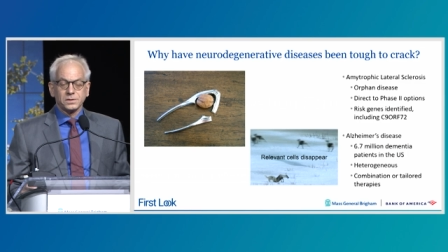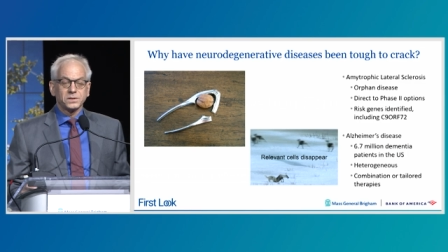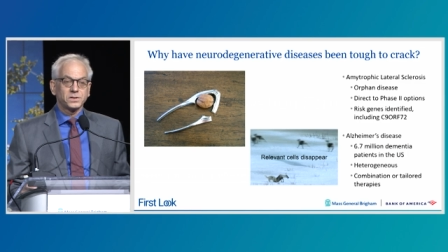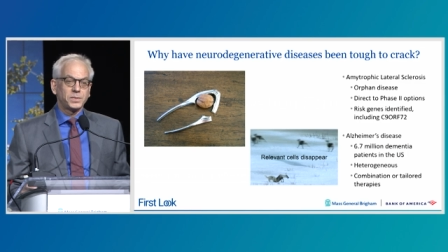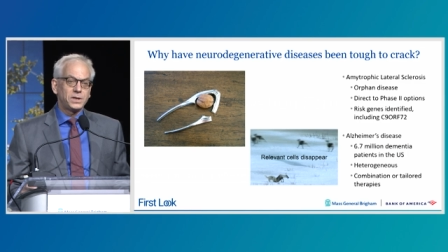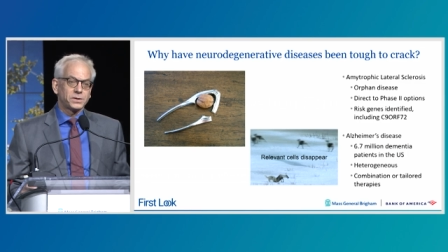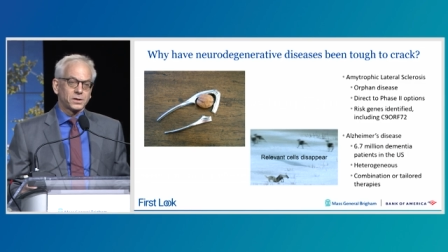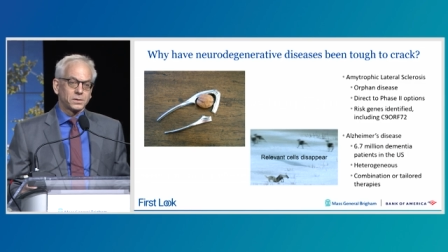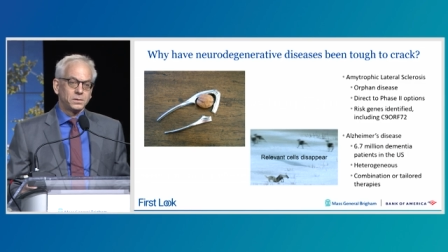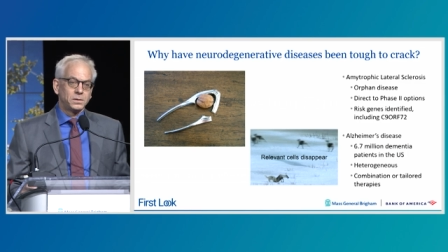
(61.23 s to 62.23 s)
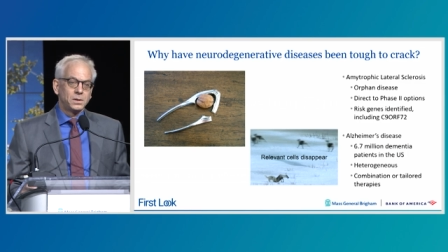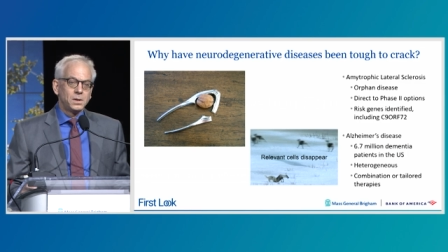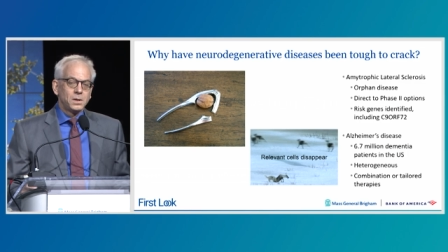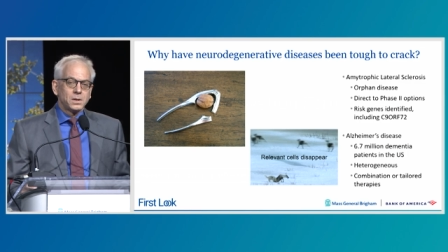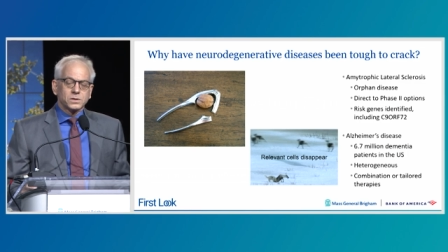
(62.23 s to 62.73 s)
disappear.
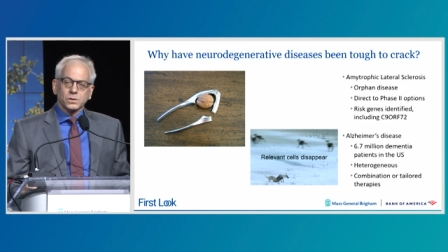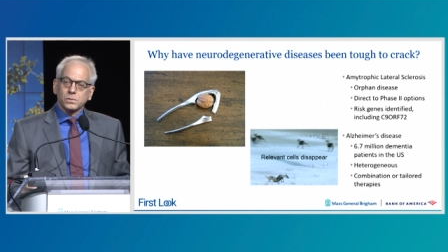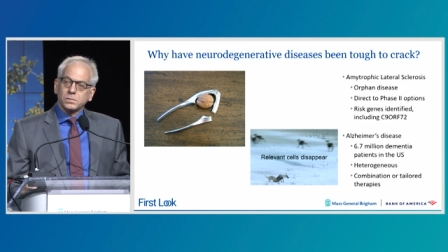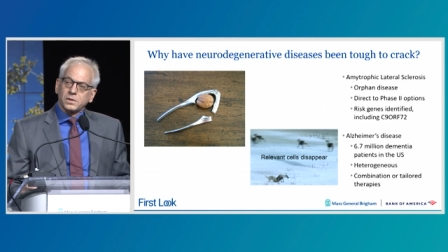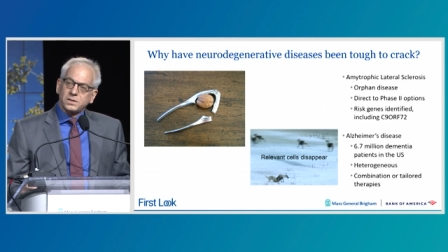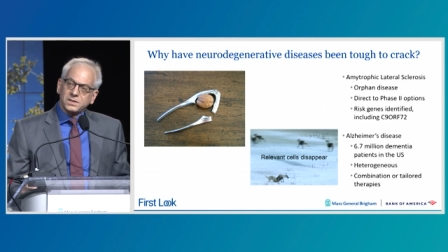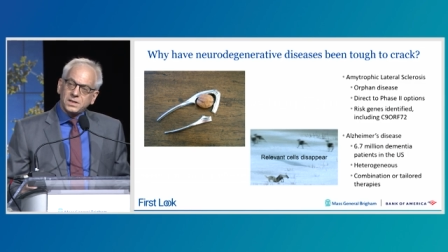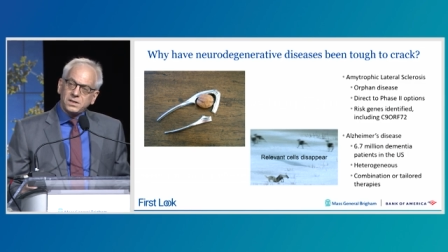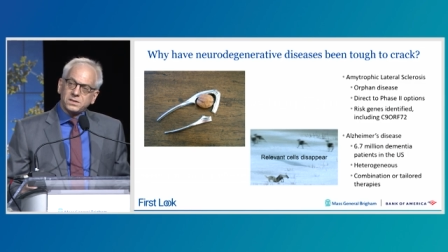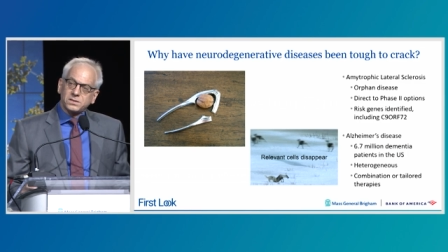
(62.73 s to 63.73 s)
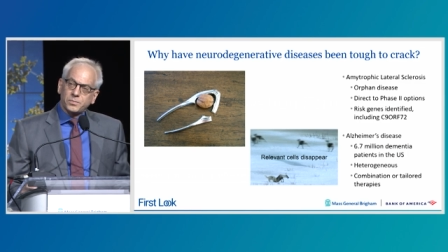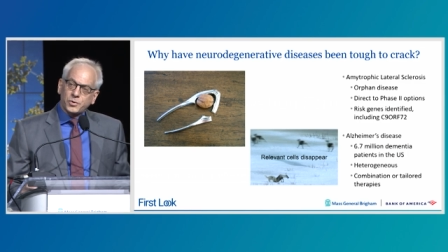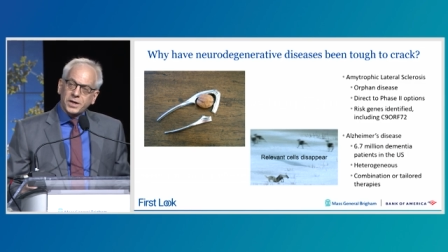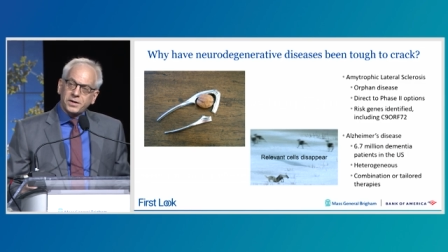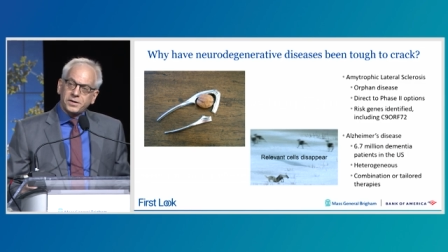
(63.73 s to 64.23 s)
So the disease is the
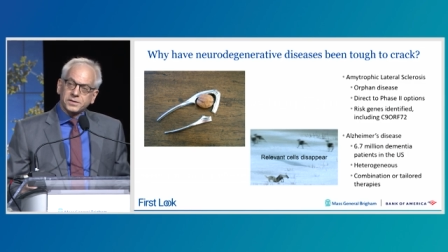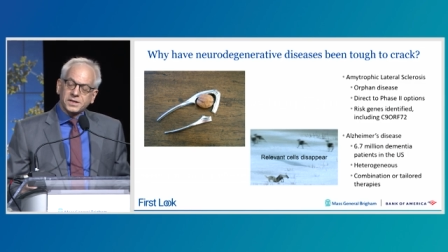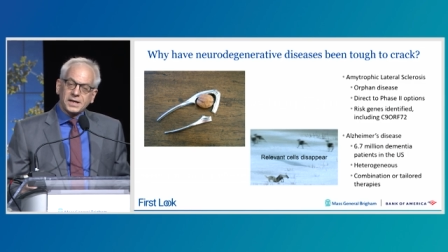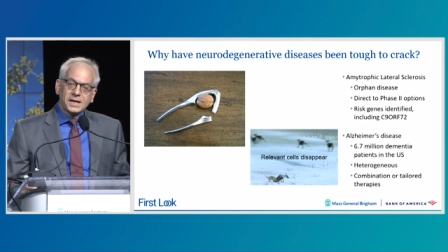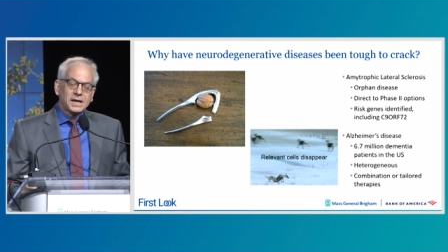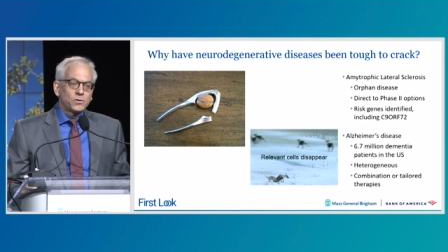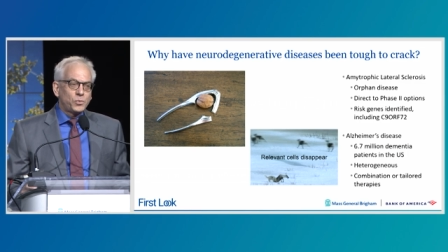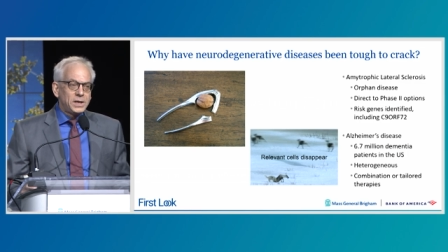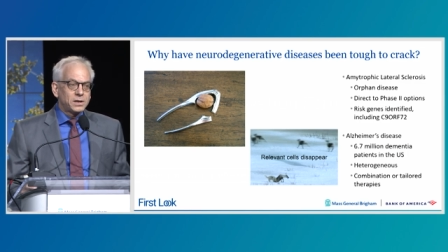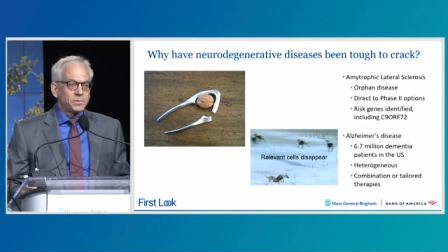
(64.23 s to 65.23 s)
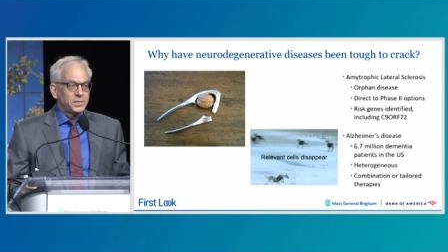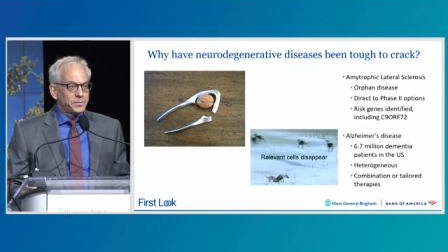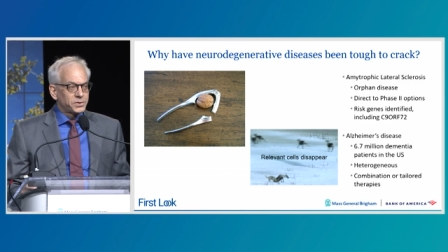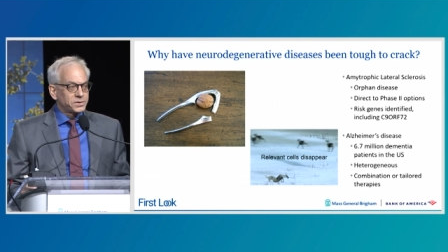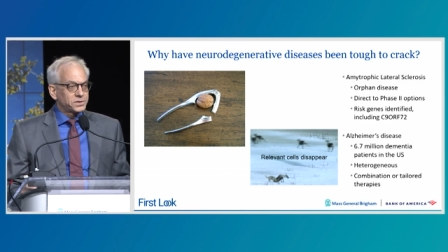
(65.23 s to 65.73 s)
predator taking out weak
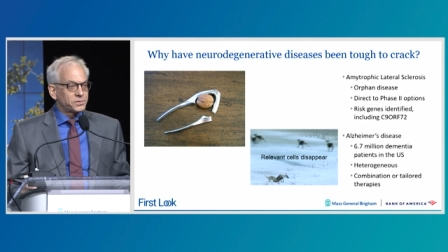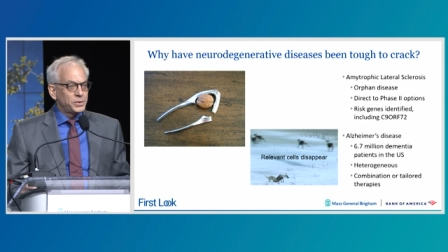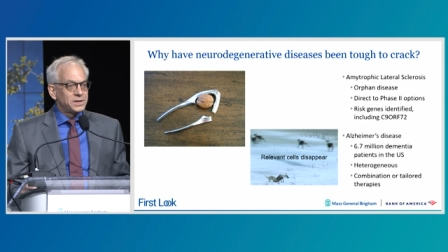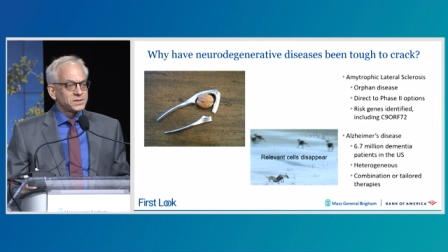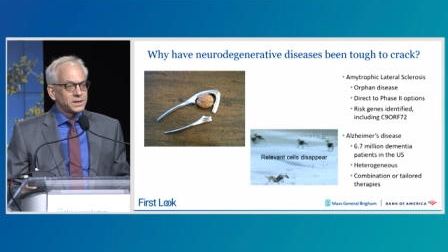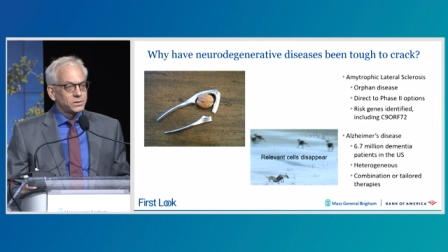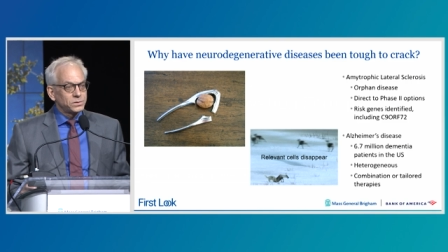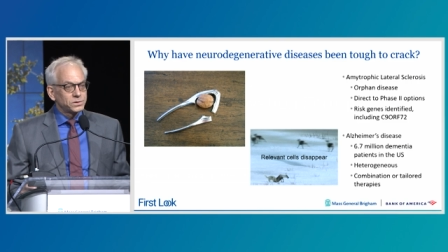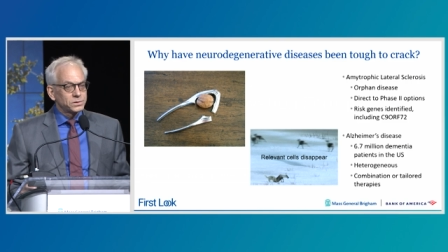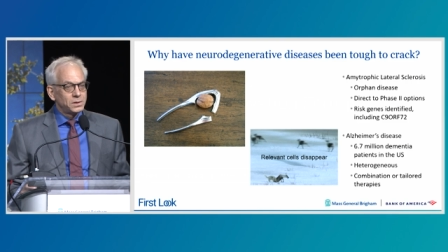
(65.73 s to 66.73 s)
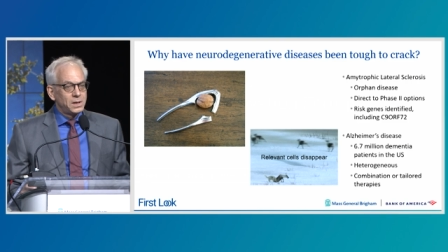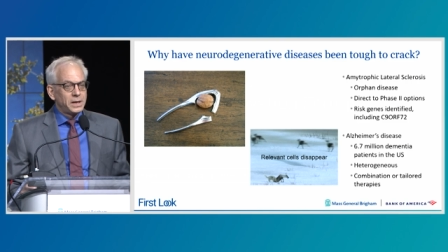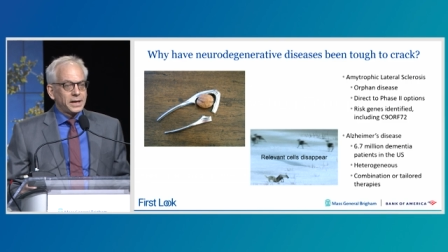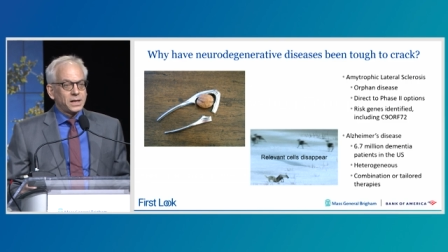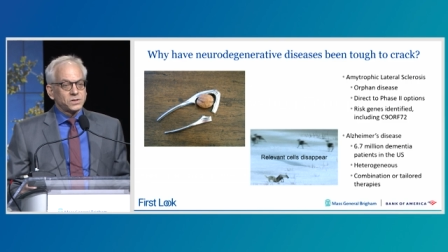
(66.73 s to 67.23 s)
members, weak cells.
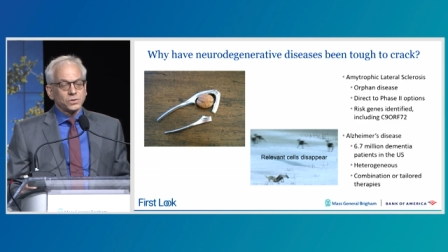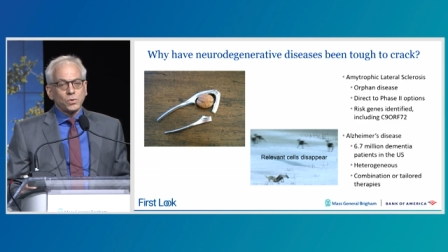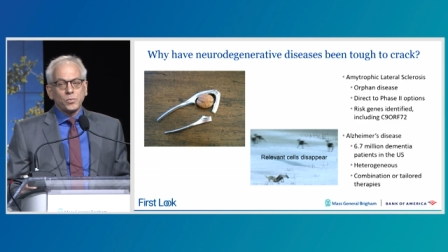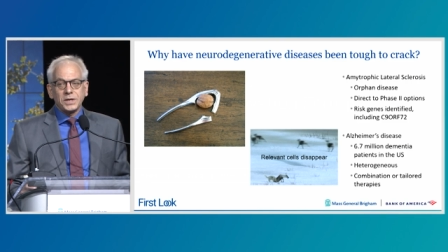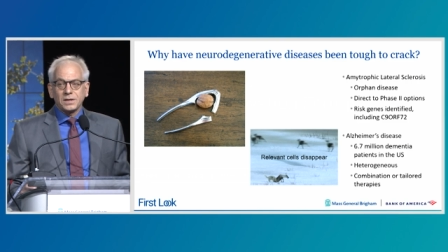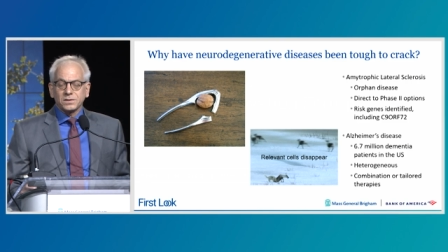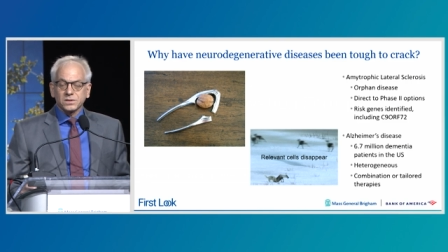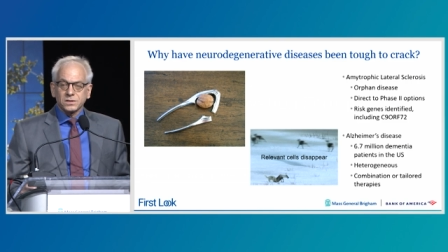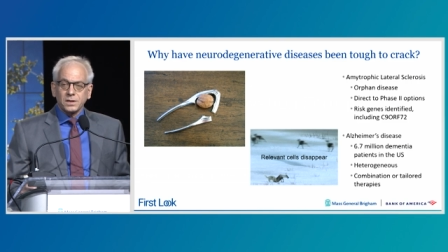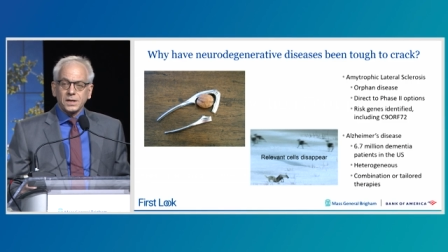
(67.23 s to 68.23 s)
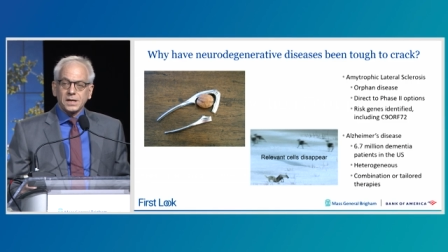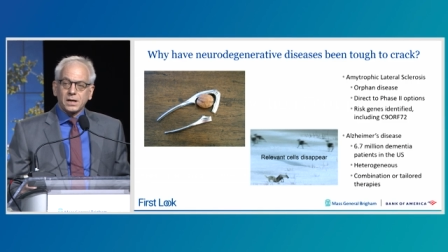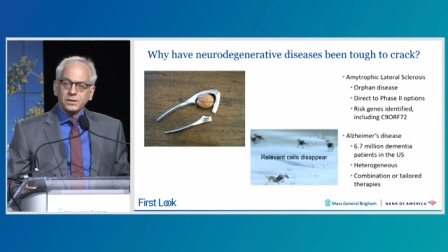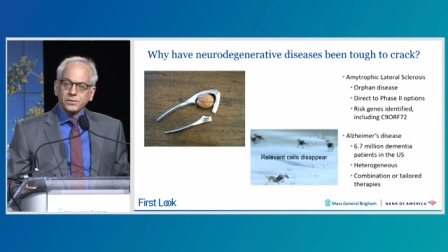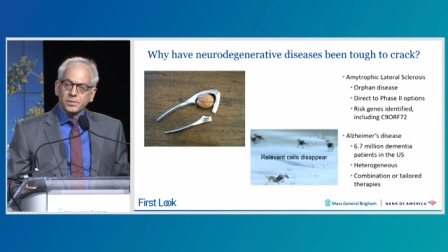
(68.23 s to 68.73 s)
And so what we get to study
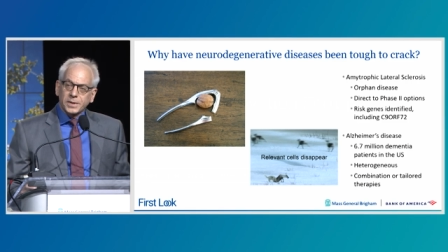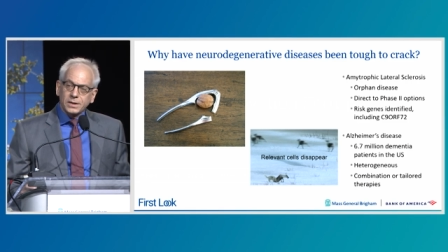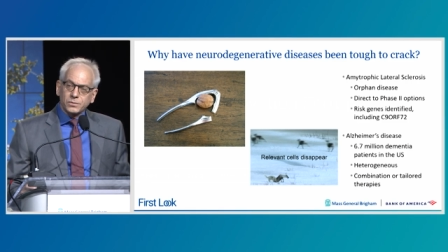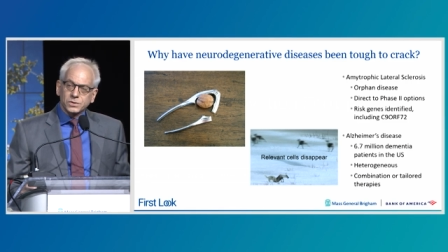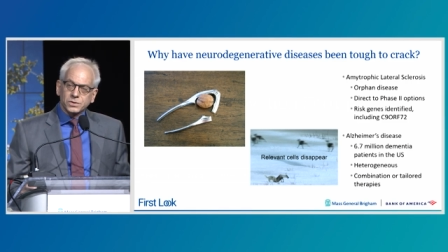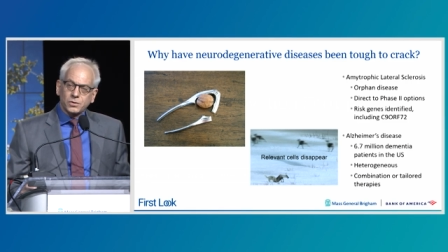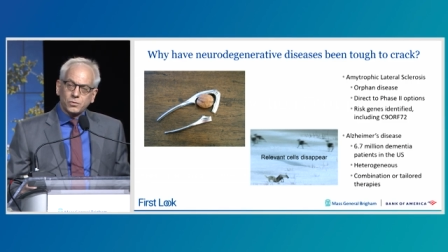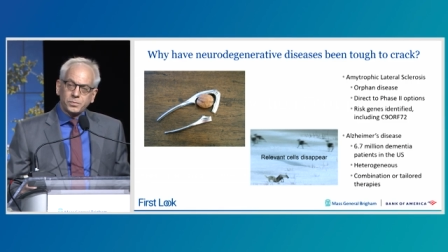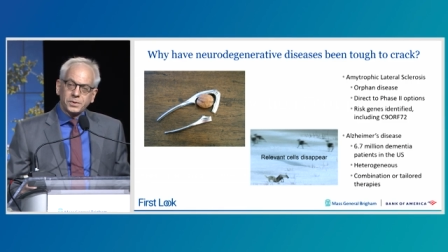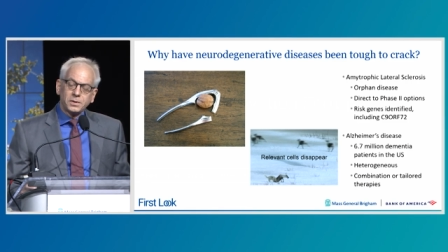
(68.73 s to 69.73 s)
under the microscope